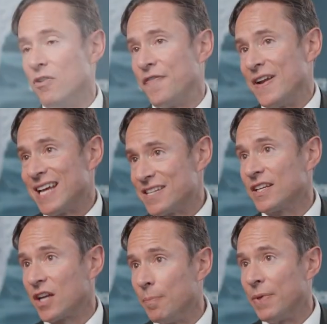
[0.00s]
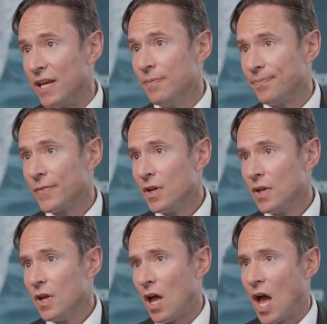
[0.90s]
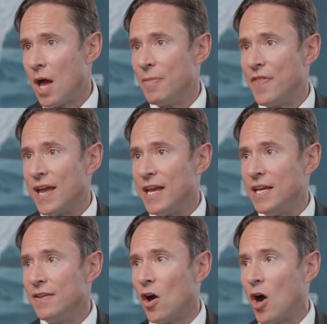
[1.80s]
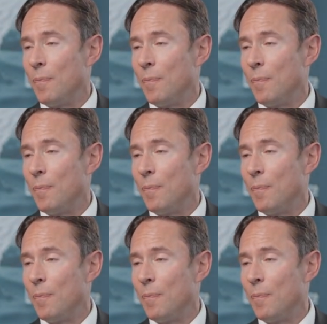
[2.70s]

are a fantastic company. They are